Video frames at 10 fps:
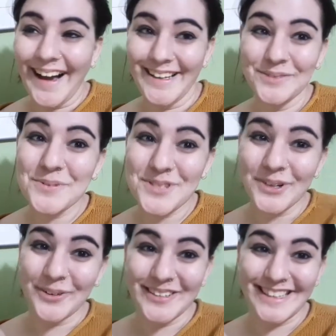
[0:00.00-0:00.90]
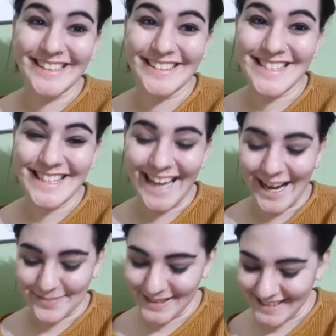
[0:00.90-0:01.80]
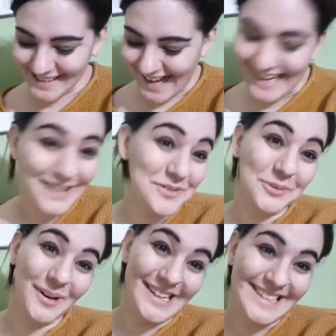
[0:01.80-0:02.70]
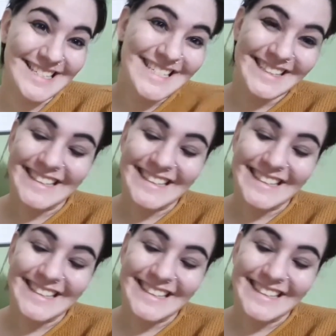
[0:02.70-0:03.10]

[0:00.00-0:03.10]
am so ridiculously happy, I have no words.